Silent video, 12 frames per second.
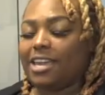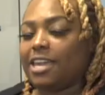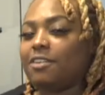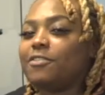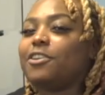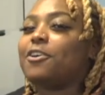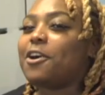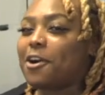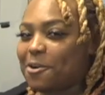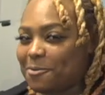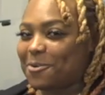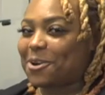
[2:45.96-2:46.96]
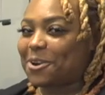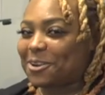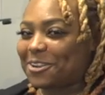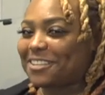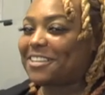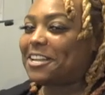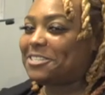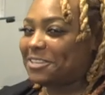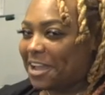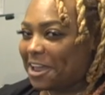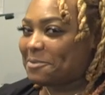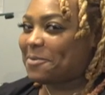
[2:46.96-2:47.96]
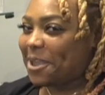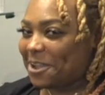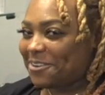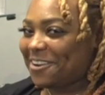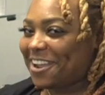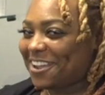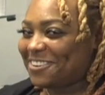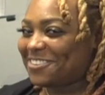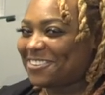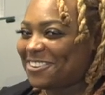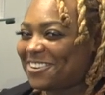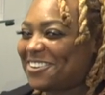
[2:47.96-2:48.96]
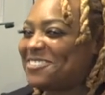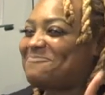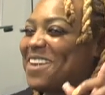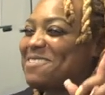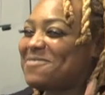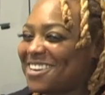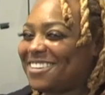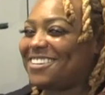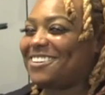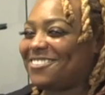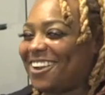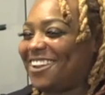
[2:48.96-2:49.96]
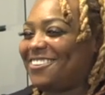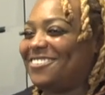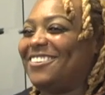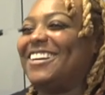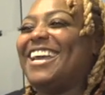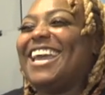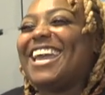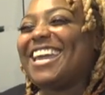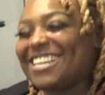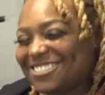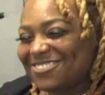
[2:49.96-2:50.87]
Even your homework that you got a bad grade on, maybe a good grade on, is